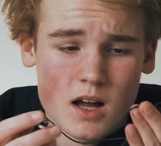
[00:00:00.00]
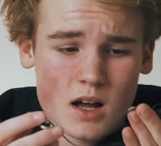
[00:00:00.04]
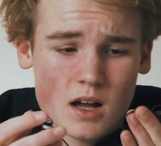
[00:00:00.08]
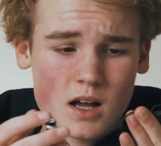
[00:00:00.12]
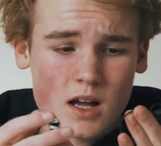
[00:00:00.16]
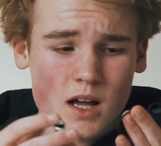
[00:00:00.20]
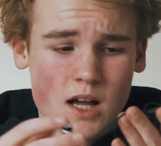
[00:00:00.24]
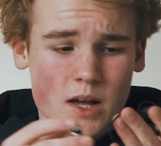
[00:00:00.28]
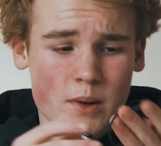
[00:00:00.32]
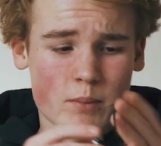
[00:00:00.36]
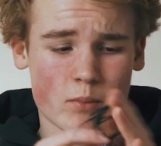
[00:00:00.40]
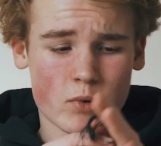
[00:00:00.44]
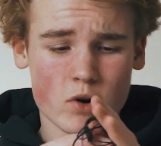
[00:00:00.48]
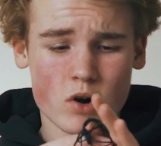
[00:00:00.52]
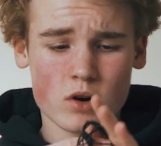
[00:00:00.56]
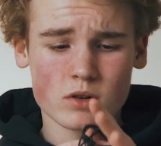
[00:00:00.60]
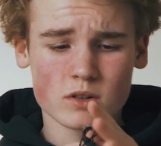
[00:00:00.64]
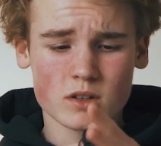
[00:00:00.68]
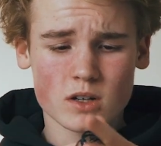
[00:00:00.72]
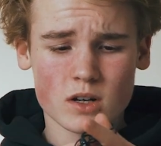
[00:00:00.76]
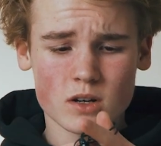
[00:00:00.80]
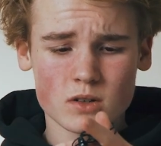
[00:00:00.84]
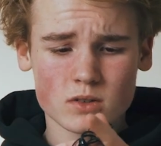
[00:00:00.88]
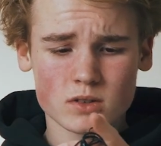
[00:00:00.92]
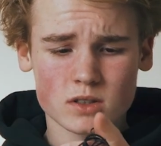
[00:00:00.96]
I broke
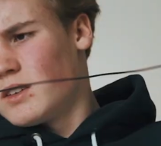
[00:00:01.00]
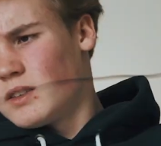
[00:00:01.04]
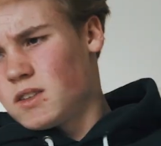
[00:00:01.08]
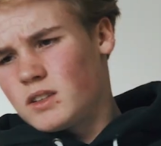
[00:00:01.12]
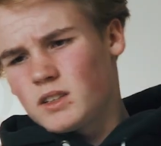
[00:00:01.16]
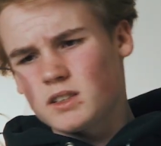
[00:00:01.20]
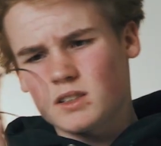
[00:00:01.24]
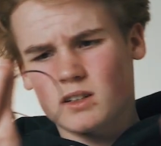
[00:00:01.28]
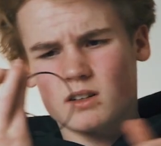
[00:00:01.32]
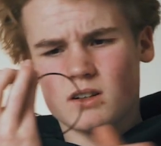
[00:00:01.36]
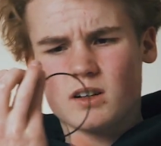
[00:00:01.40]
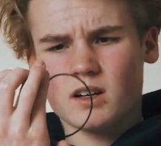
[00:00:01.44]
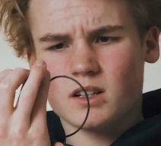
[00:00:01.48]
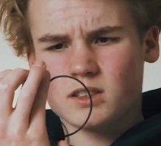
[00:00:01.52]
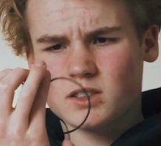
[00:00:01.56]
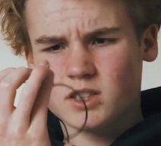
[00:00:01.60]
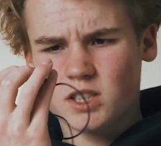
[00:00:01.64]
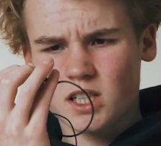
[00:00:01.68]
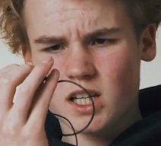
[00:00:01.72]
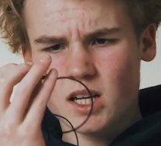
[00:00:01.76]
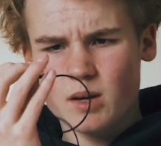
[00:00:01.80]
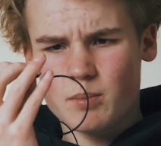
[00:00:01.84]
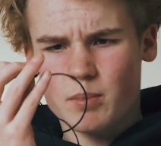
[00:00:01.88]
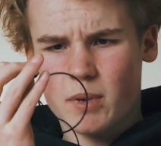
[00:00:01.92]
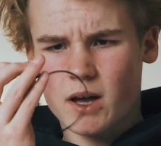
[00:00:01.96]
those. These are not
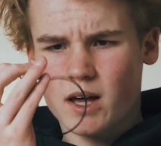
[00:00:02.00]
cheap.